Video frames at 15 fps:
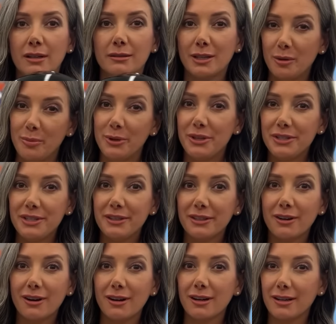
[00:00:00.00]
Gonna put this in the
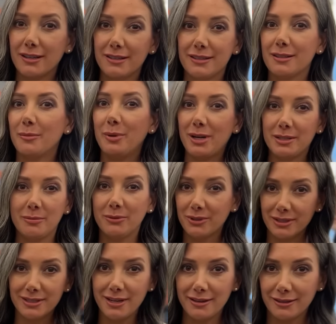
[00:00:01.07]
cart as a possible
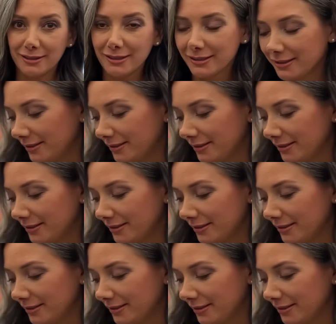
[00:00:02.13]
contender.